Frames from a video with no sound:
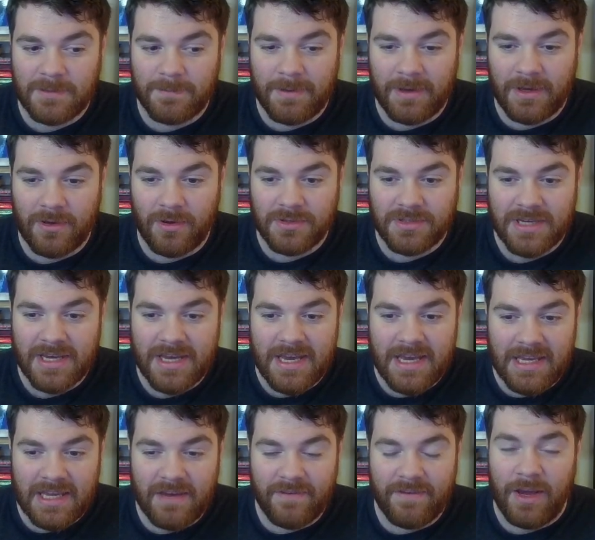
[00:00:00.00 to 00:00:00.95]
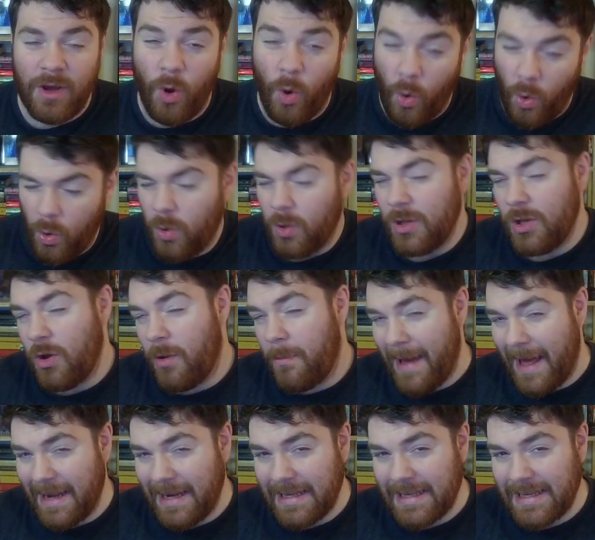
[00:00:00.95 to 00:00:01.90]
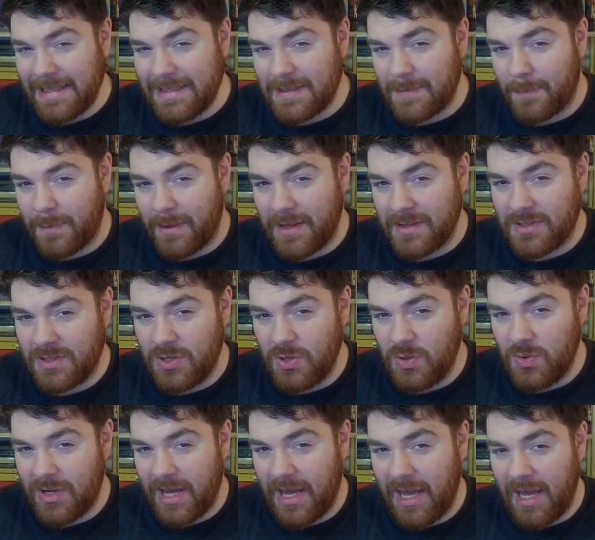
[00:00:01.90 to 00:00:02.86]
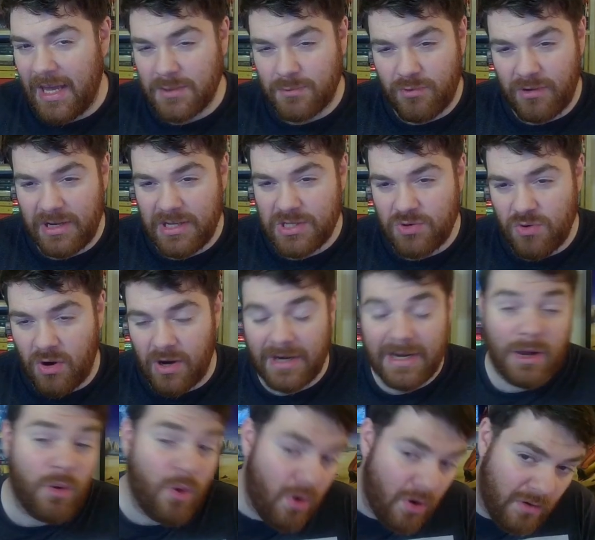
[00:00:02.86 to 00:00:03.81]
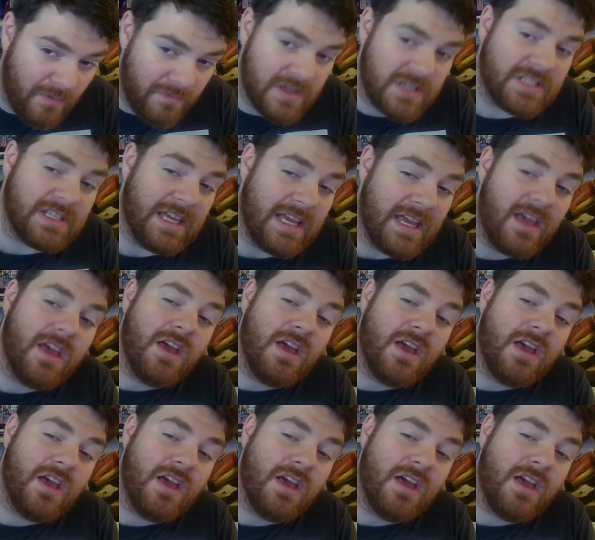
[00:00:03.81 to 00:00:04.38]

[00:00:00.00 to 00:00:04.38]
because giving all your mannequins plus 2k is pretty strong. Now, obviously,